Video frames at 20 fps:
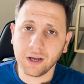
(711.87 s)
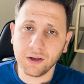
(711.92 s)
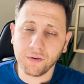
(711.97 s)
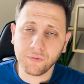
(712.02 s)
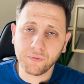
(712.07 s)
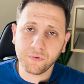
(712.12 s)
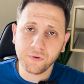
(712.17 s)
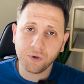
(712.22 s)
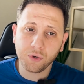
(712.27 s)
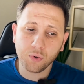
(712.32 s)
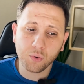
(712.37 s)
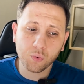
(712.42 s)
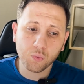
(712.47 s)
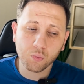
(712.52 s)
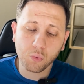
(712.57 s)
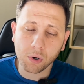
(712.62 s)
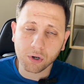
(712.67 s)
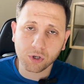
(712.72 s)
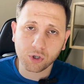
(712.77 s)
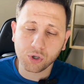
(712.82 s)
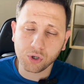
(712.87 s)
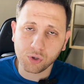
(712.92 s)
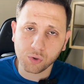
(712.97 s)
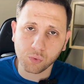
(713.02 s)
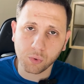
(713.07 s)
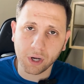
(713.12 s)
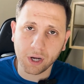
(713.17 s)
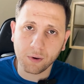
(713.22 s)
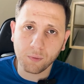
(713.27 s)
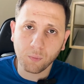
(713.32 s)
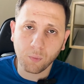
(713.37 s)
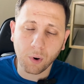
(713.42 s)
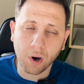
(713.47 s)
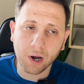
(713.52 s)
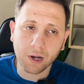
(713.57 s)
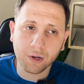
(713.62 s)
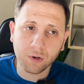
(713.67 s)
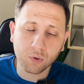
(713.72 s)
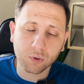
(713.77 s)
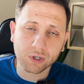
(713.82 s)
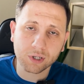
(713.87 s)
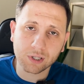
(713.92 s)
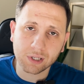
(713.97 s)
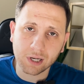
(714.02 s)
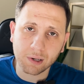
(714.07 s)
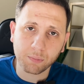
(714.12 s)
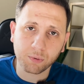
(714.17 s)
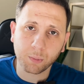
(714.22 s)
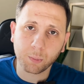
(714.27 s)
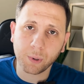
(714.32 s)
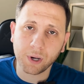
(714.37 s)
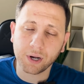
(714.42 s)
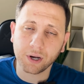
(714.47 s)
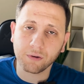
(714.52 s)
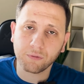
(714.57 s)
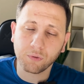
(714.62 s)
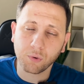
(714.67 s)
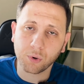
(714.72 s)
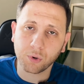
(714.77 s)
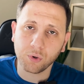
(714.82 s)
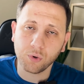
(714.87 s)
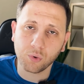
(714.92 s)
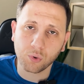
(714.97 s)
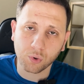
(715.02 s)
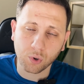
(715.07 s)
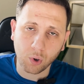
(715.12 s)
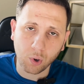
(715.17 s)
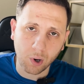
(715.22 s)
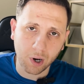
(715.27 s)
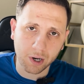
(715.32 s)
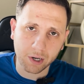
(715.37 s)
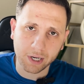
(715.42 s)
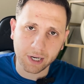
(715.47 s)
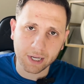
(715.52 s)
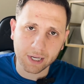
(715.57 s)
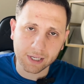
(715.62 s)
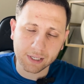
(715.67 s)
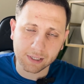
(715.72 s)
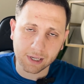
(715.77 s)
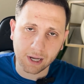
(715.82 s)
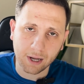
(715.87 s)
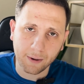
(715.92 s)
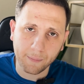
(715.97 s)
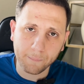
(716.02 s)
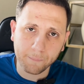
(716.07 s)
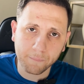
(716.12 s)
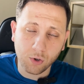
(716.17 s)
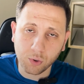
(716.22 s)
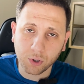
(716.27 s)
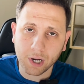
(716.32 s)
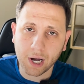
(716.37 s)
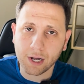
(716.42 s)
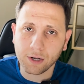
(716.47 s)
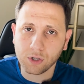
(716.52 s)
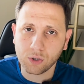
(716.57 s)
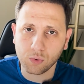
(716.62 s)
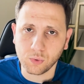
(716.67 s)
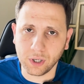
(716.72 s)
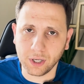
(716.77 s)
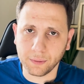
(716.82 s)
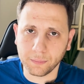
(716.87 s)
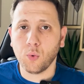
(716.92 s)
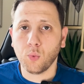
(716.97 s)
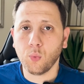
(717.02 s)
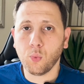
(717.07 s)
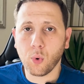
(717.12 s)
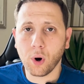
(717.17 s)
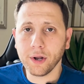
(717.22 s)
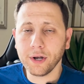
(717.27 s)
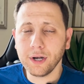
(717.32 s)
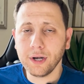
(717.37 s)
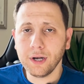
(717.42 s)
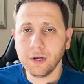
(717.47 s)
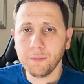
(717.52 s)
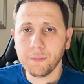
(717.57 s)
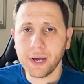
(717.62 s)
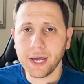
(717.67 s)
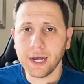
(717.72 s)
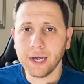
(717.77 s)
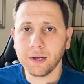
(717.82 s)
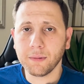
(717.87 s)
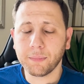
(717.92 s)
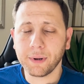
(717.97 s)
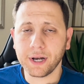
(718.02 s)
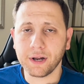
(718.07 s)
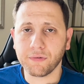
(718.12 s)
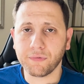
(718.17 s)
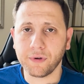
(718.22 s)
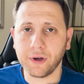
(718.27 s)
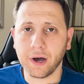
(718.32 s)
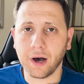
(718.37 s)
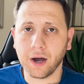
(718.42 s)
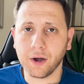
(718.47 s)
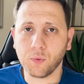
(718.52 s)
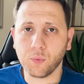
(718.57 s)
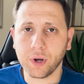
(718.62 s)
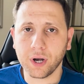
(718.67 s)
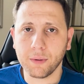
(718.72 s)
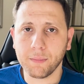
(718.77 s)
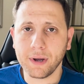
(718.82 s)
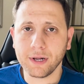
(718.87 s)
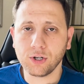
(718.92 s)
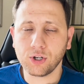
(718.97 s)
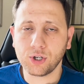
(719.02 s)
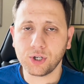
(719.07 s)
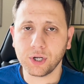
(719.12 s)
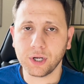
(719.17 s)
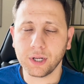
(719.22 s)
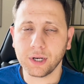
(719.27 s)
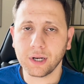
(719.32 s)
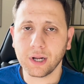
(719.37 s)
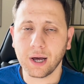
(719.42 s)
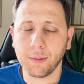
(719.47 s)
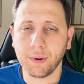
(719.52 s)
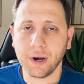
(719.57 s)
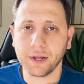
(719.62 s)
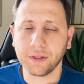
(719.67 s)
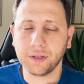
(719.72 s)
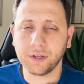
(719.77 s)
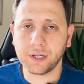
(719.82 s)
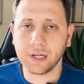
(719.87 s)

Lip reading: if you want to do it while you're still preparing for your ORA exam, you can do it. One main benefit I want to mention about the